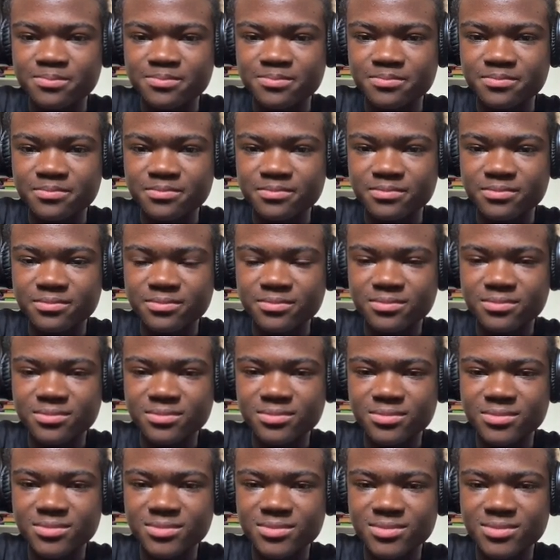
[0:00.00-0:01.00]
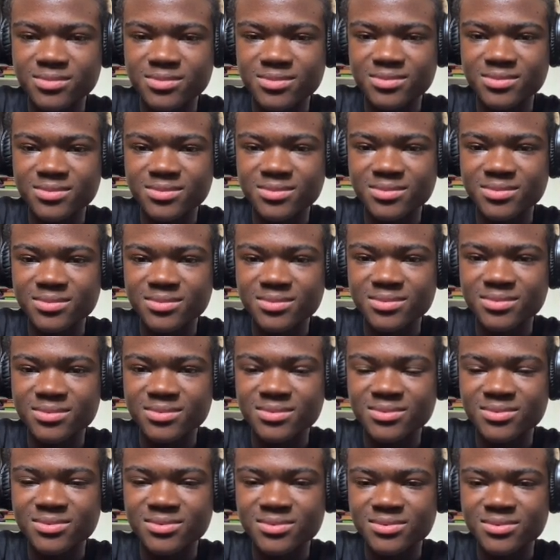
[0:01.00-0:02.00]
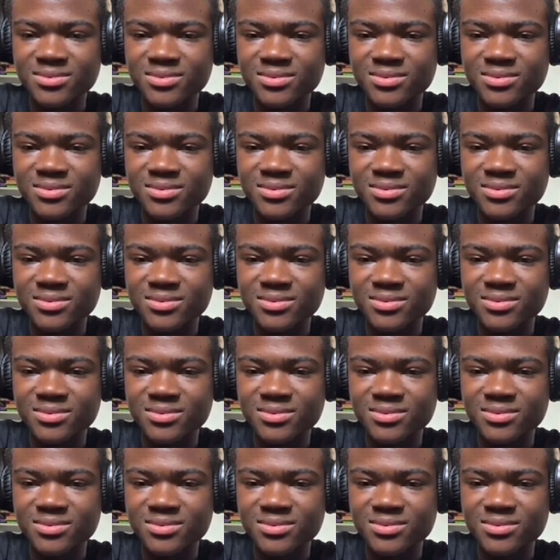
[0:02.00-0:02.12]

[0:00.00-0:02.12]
No one is speaking in this clip.